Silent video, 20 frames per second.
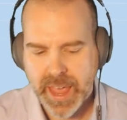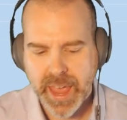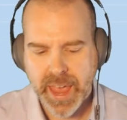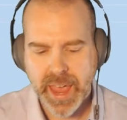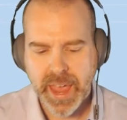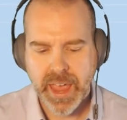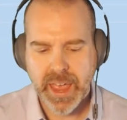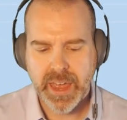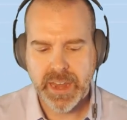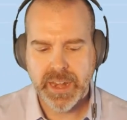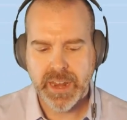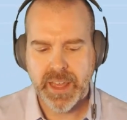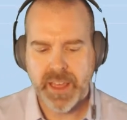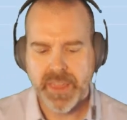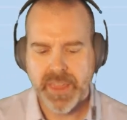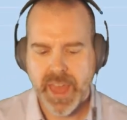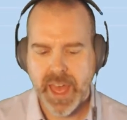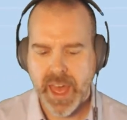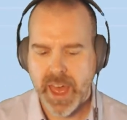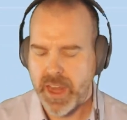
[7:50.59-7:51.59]
And
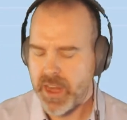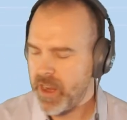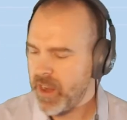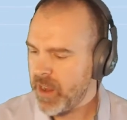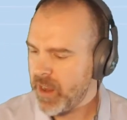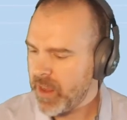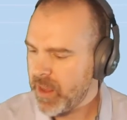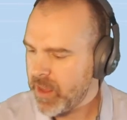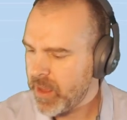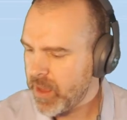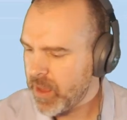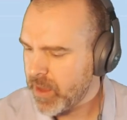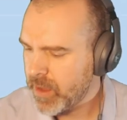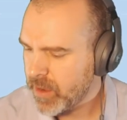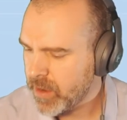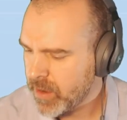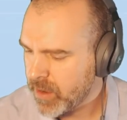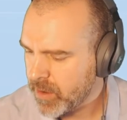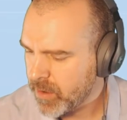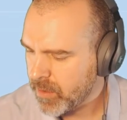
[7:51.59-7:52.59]
that
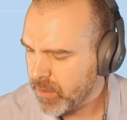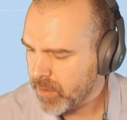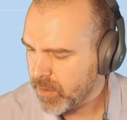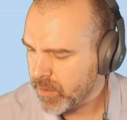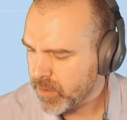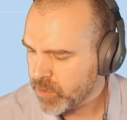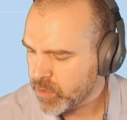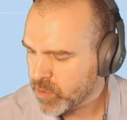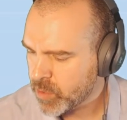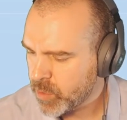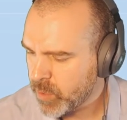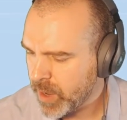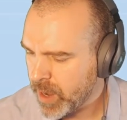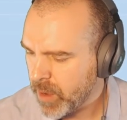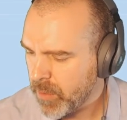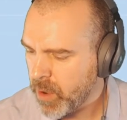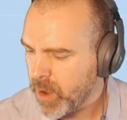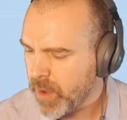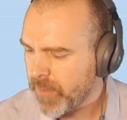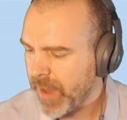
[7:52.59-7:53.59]

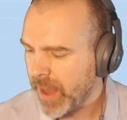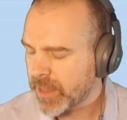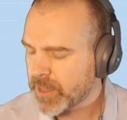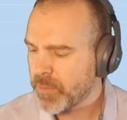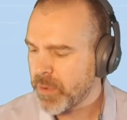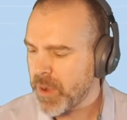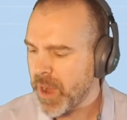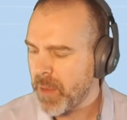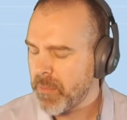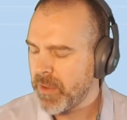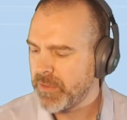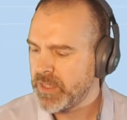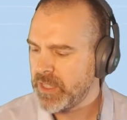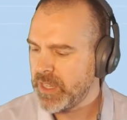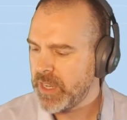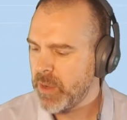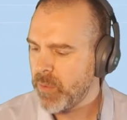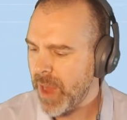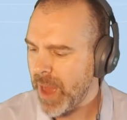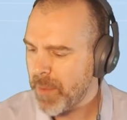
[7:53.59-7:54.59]
square root of x prime of
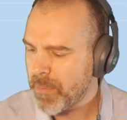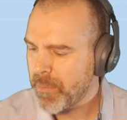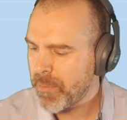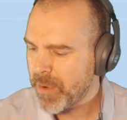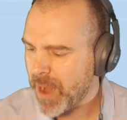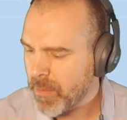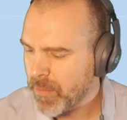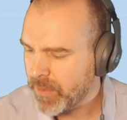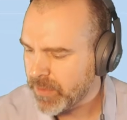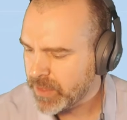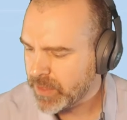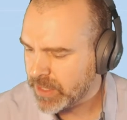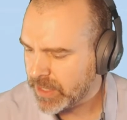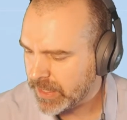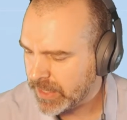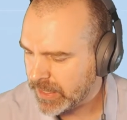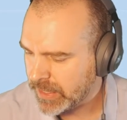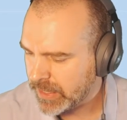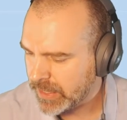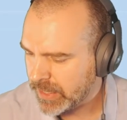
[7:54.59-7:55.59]
t, y prime of
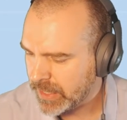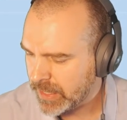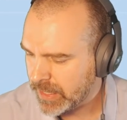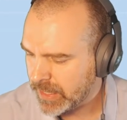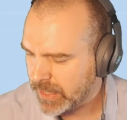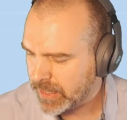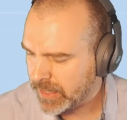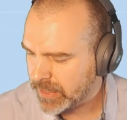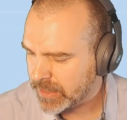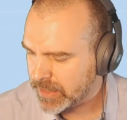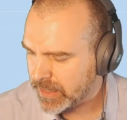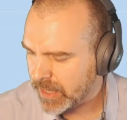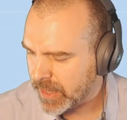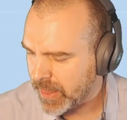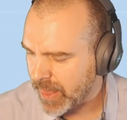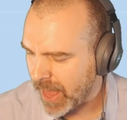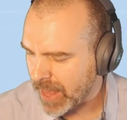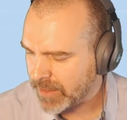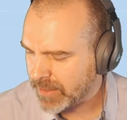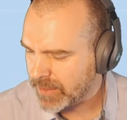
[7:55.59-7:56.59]
t
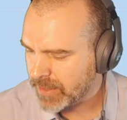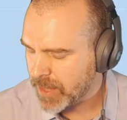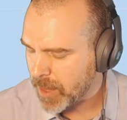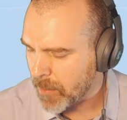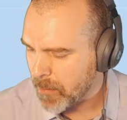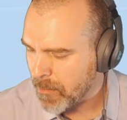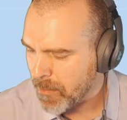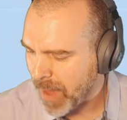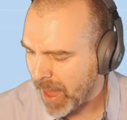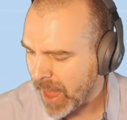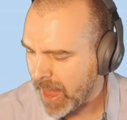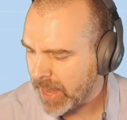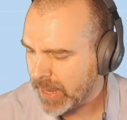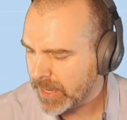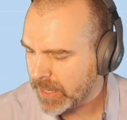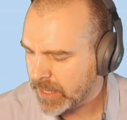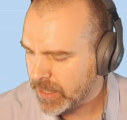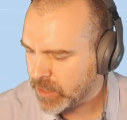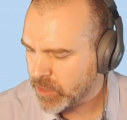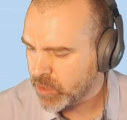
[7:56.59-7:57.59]
that's the
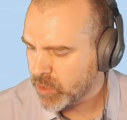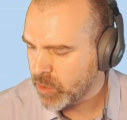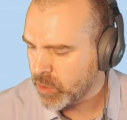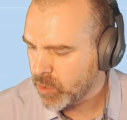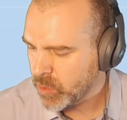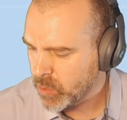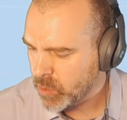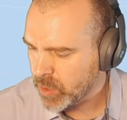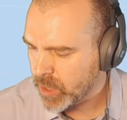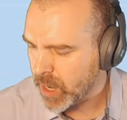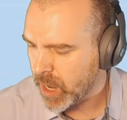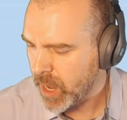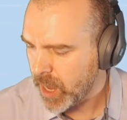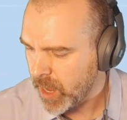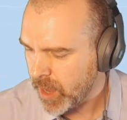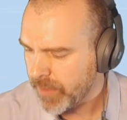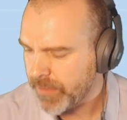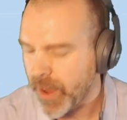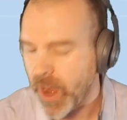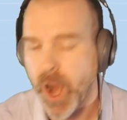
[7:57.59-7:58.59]
magnitude
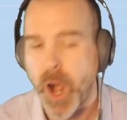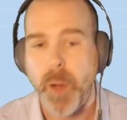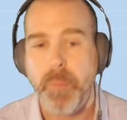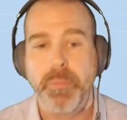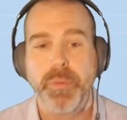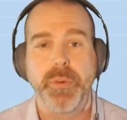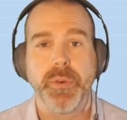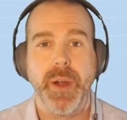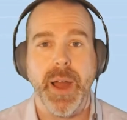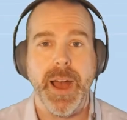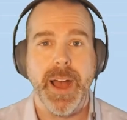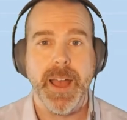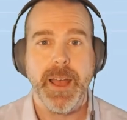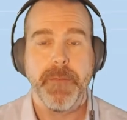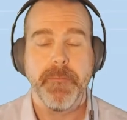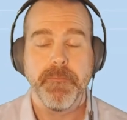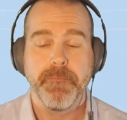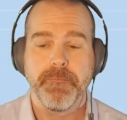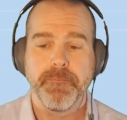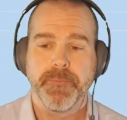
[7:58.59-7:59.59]
of our
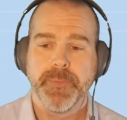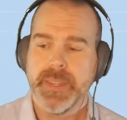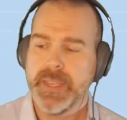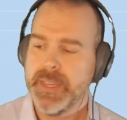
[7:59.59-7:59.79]
prime.